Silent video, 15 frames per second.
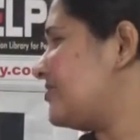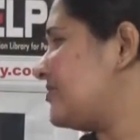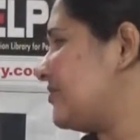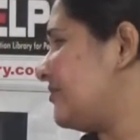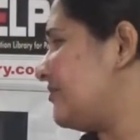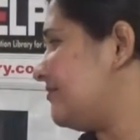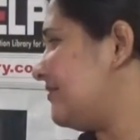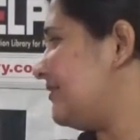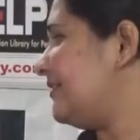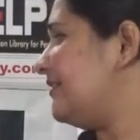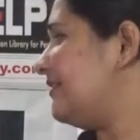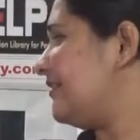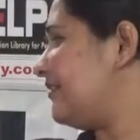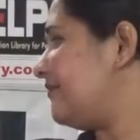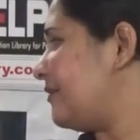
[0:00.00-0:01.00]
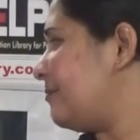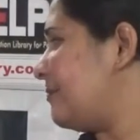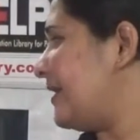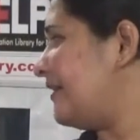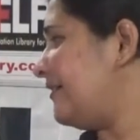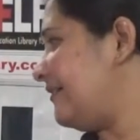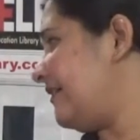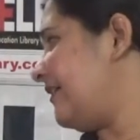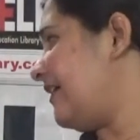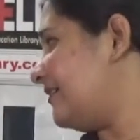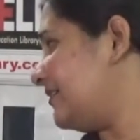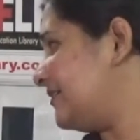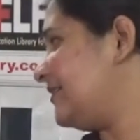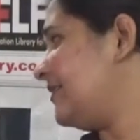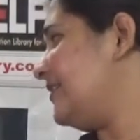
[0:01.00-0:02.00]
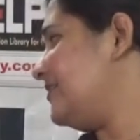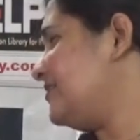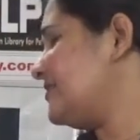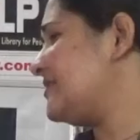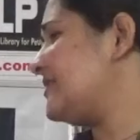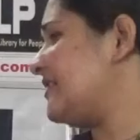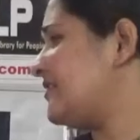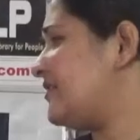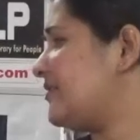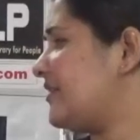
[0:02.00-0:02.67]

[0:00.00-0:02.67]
So here I've embedded another thing to say that,